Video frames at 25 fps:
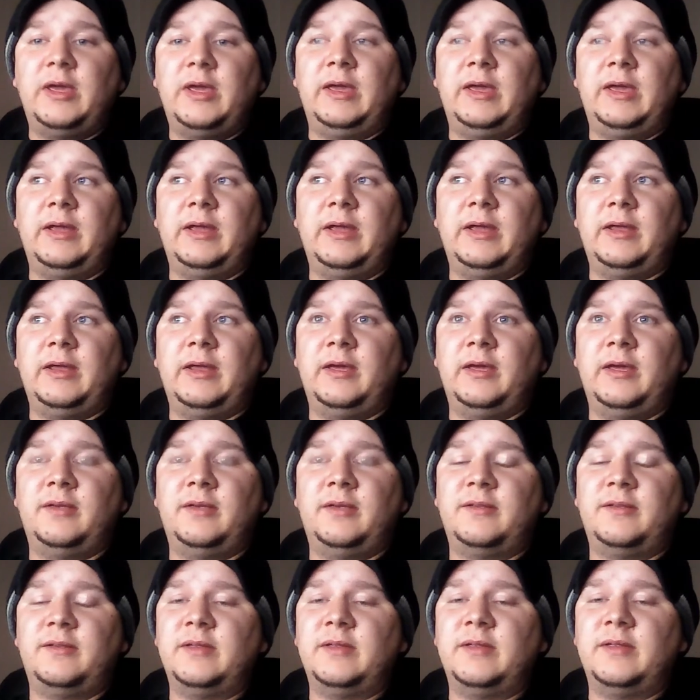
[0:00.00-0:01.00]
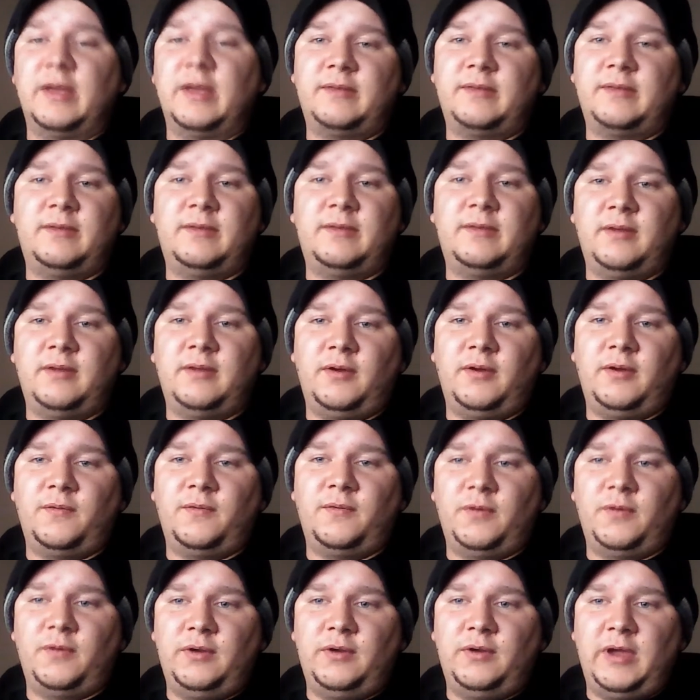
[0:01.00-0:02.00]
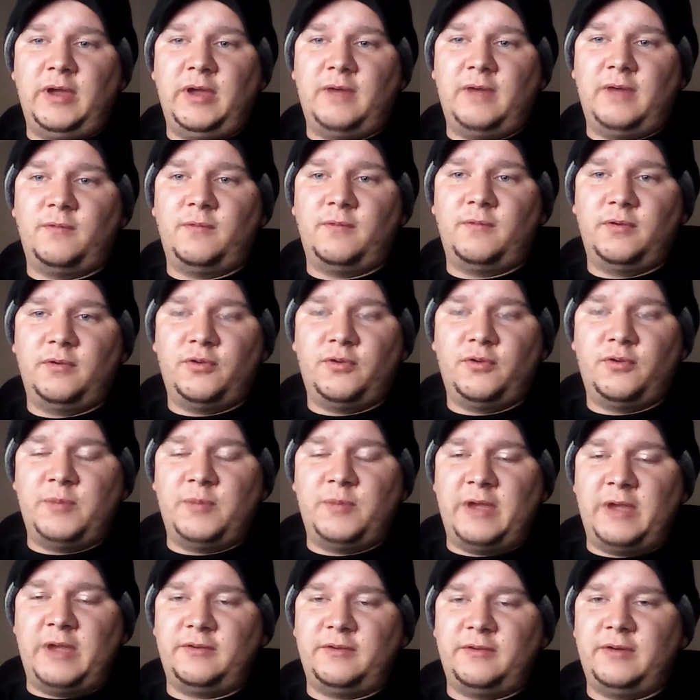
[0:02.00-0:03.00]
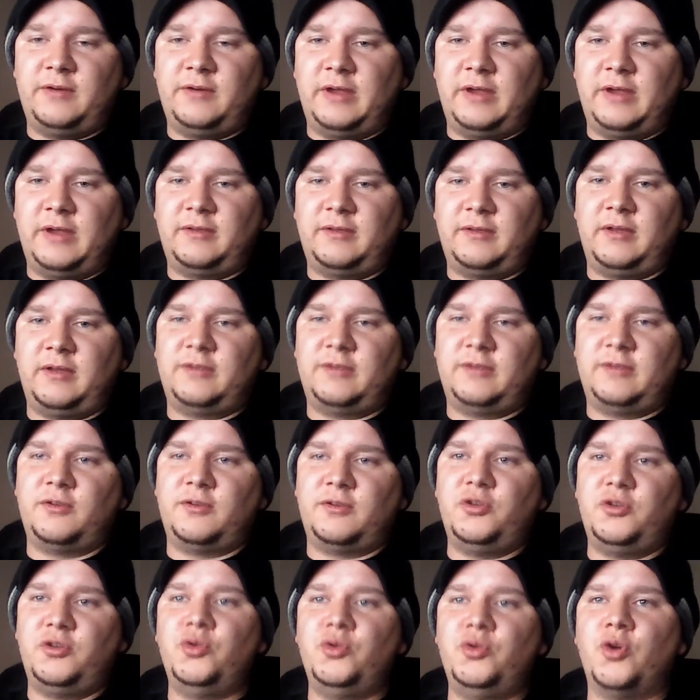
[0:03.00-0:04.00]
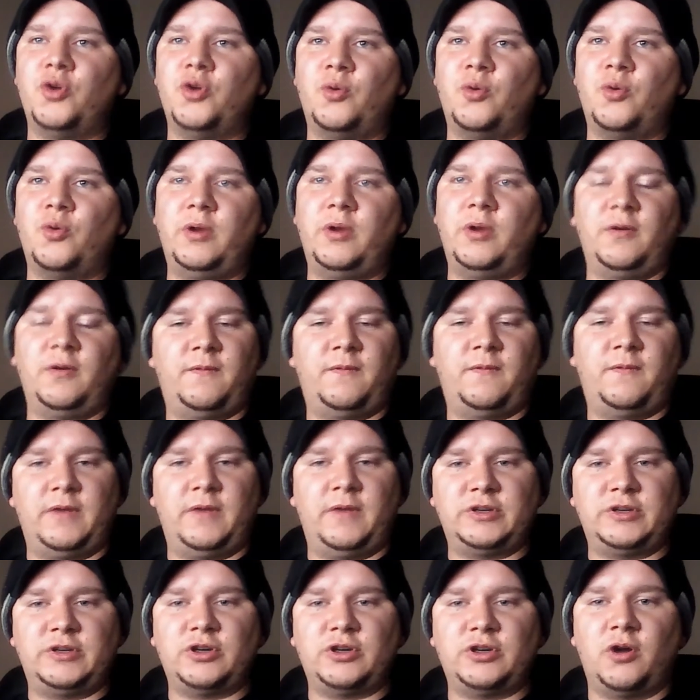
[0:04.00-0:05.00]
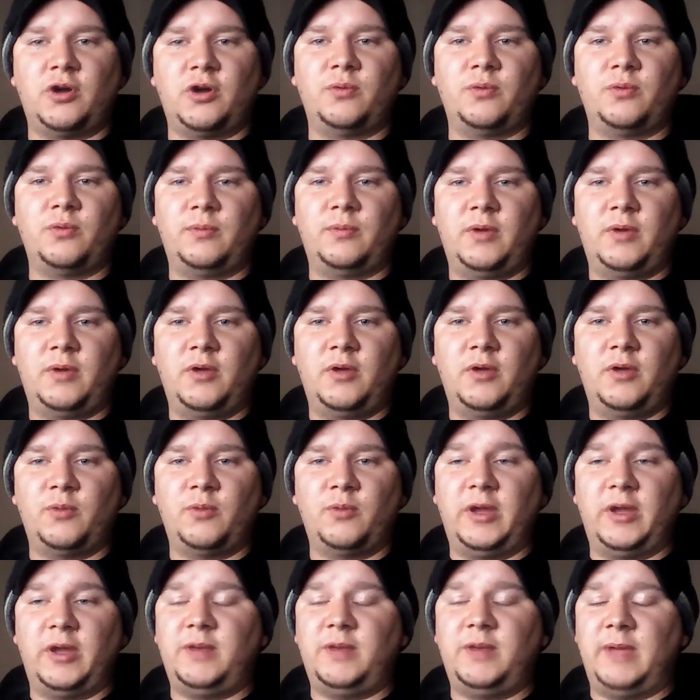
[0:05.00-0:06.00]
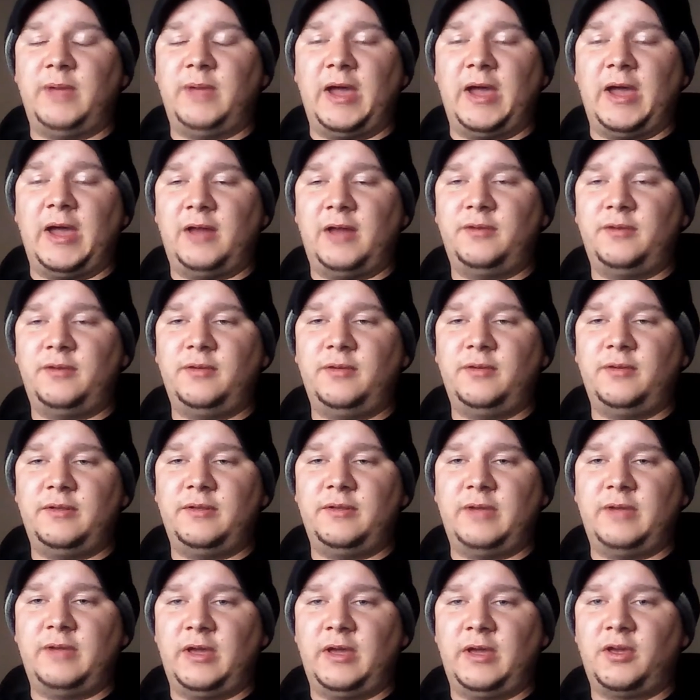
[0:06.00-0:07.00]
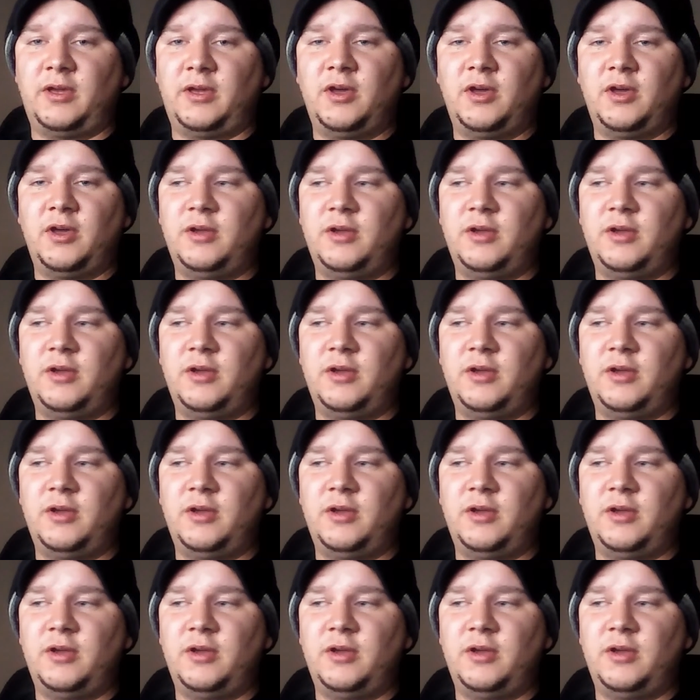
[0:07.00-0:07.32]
it is necessary for you to have one of those master test kits so you know when your fish are ready to be added to the tank.